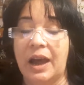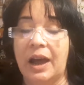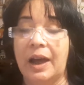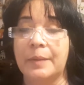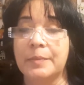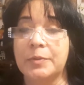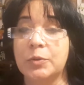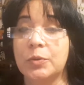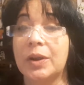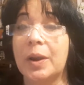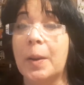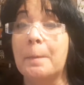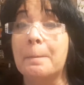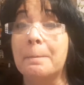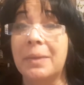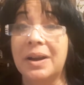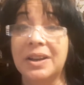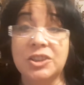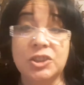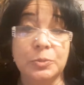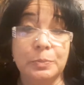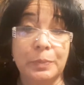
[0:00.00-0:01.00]
I'm
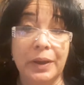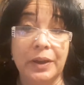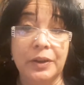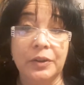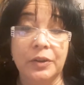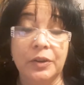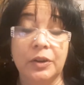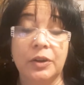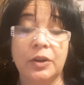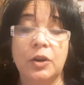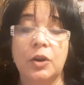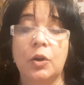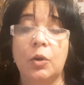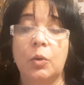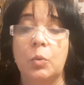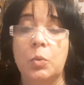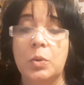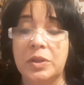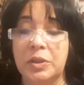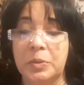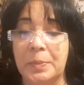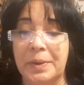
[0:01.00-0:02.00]
doing much better
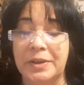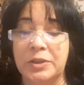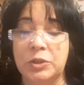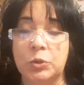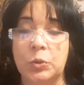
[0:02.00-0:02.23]
with my